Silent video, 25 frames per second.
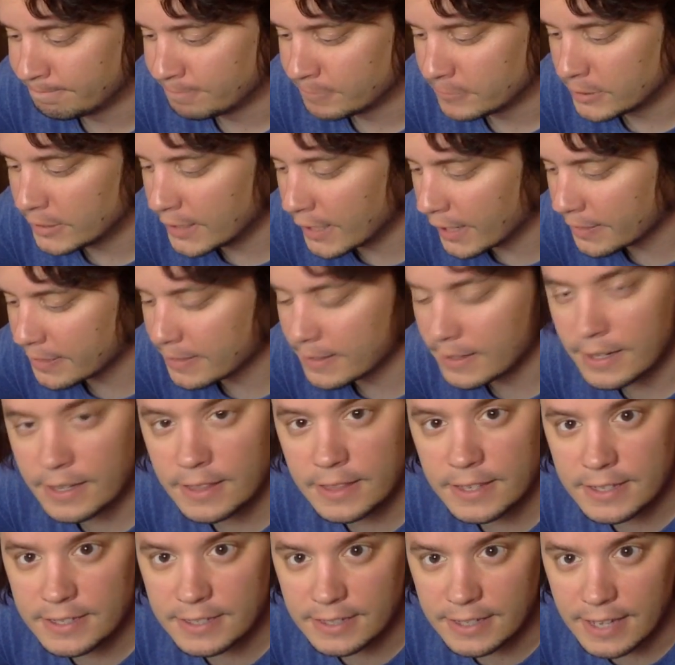Nothing in
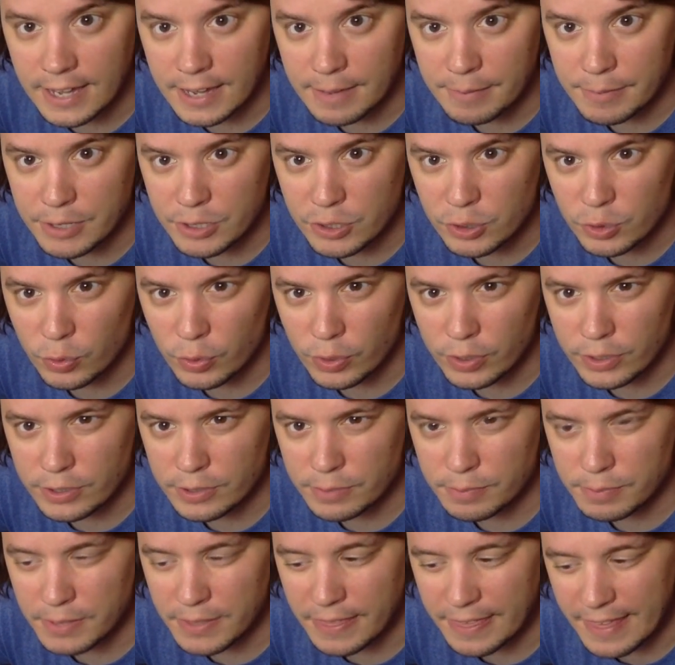this game is going to
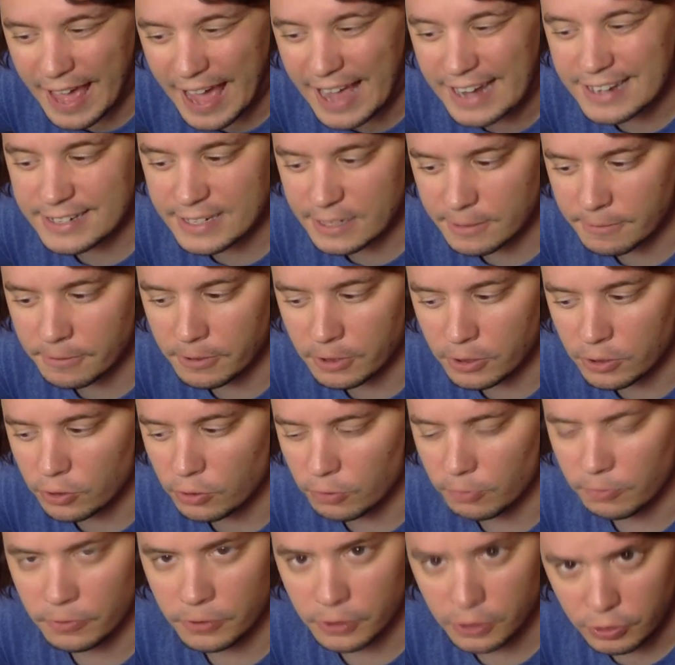be that
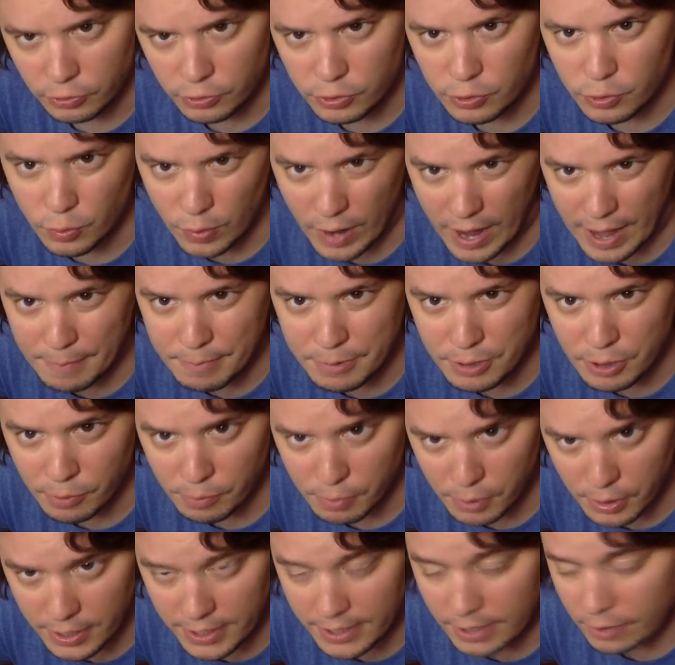difficult for you to wrap your
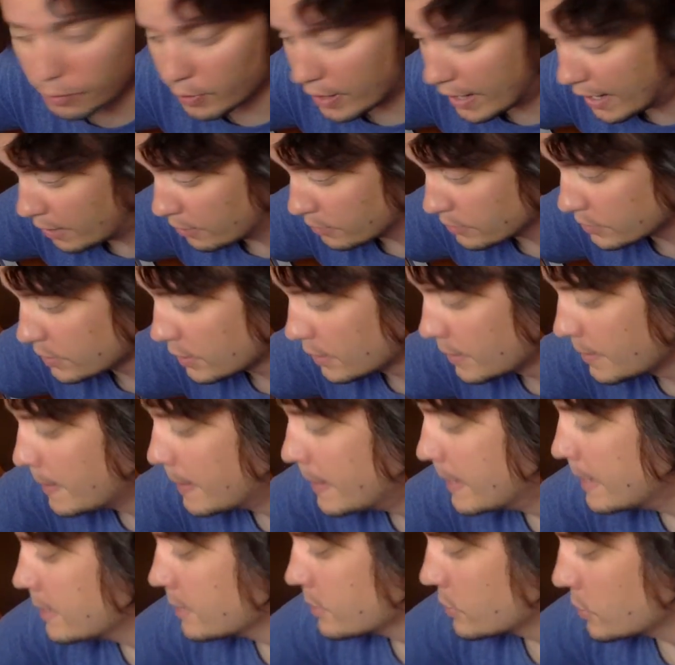brain around.
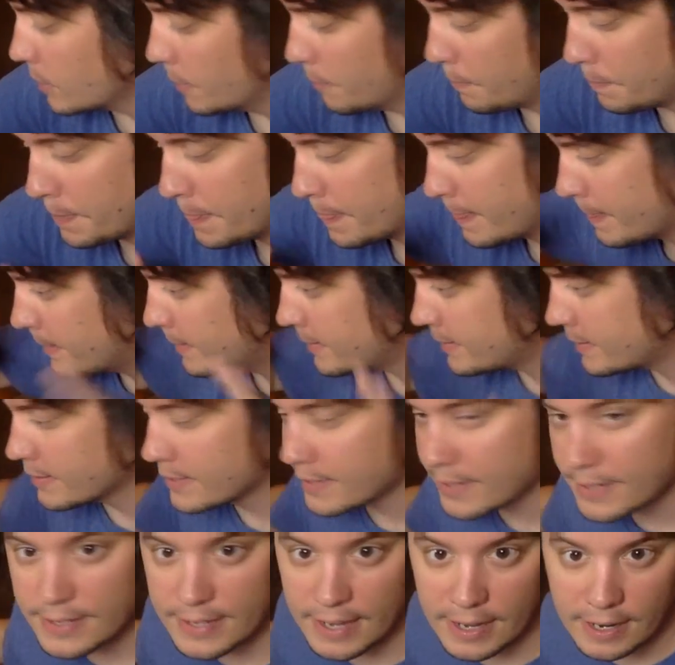So this is
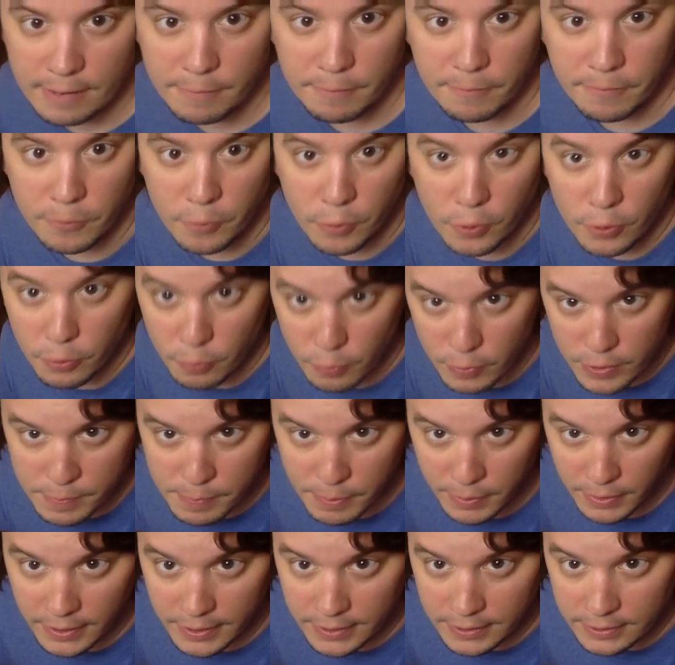a setup for 3
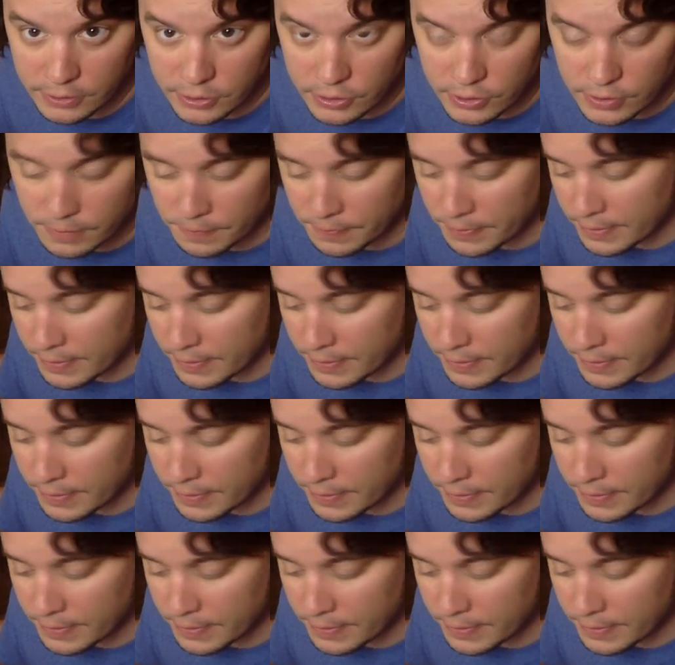players.